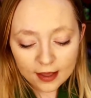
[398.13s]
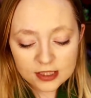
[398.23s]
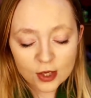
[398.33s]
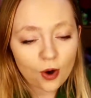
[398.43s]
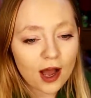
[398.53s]

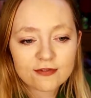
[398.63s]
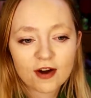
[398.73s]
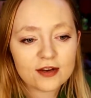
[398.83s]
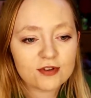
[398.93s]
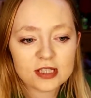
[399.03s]
So I
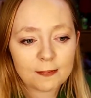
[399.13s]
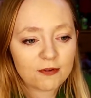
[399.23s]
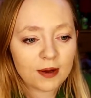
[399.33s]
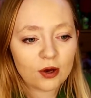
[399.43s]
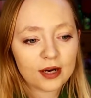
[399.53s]
find, for example, if
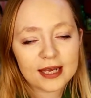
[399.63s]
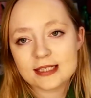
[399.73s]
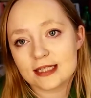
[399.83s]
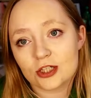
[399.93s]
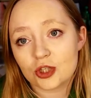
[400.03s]
my holiday is
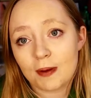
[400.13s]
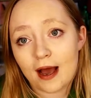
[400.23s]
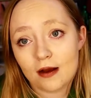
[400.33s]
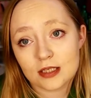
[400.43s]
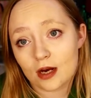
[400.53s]

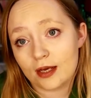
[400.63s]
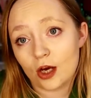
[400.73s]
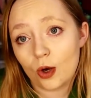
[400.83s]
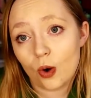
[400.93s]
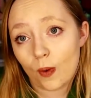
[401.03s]
£600 and I
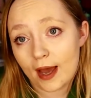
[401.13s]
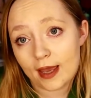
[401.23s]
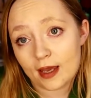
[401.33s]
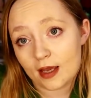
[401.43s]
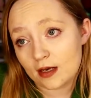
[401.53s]
go away
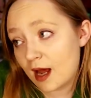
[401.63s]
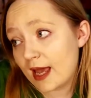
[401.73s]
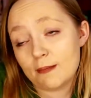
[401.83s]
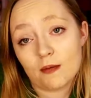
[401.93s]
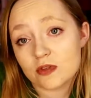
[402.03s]
in
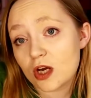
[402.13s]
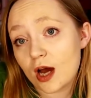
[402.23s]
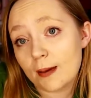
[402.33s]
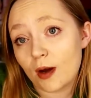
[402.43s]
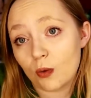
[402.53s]
8 months
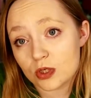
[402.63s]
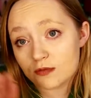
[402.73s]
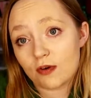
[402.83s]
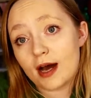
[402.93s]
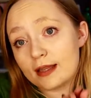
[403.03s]
time, I will
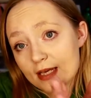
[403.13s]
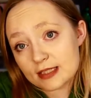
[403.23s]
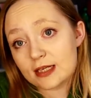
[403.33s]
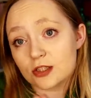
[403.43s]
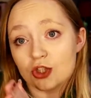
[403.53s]
divide that
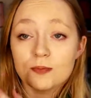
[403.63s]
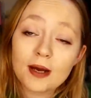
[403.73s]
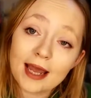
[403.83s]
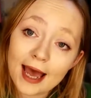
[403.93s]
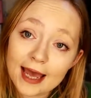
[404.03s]
600
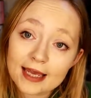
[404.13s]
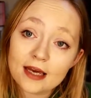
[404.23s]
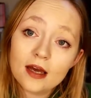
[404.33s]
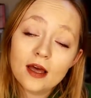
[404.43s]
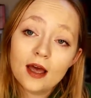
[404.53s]
by 8
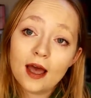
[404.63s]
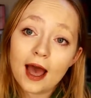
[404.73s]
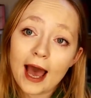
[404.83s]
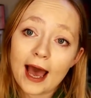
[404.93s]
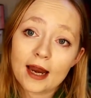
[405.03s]

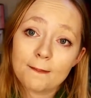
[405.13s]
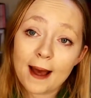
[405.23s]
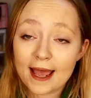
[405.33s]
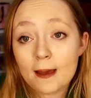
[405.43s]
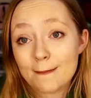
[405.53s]
and
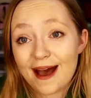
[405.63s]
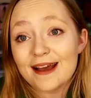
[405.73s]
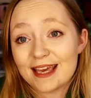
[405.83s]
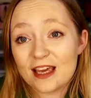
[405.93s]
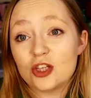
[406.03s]
pay it
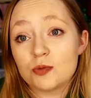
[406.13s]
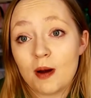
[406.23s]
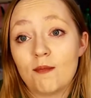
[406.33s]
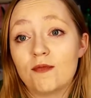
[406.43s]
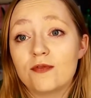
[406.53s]
back each
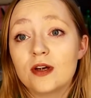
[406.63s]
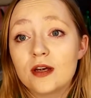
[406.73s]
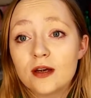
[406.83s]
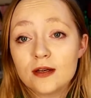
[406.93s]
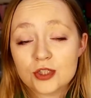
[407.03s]
month.
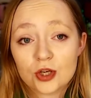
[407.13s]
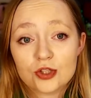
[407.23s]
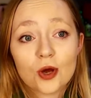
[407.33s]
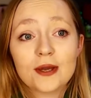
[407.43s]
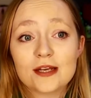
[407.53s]
So you
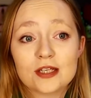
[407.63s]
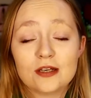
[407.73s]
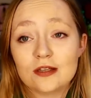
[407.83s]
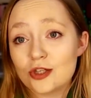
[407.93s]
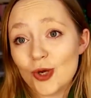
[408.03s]
don't get to
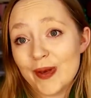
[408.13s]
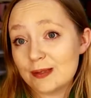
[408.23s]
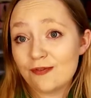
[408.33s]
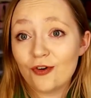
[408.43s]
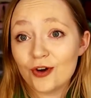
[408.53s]
the 2 weeks
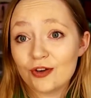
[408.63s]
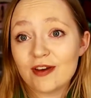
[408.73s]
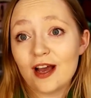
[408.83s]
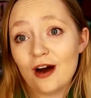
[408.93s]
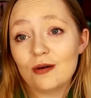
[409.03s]
before and you
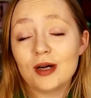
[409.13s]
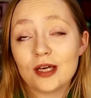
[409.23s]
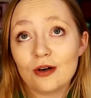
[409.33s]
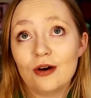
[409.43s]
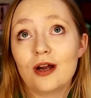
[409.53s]
think, oh my
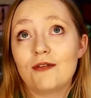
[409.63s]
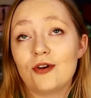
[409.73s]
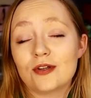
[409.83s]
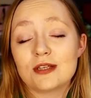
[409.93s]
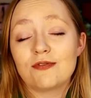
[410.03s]
god, I've
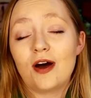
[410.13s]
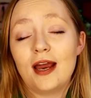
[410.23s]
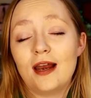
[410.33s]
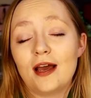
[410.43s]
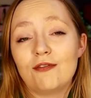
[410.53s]
got to
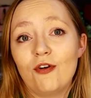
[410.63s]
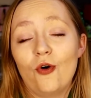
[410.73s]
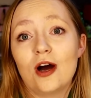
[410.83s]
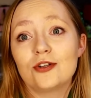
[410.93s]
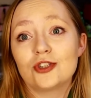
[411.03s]
find like
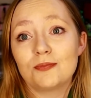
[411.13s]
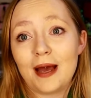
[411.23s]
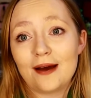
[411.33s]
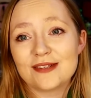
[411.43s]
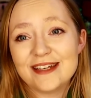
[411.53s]

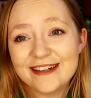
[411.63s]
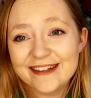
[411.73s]
£400.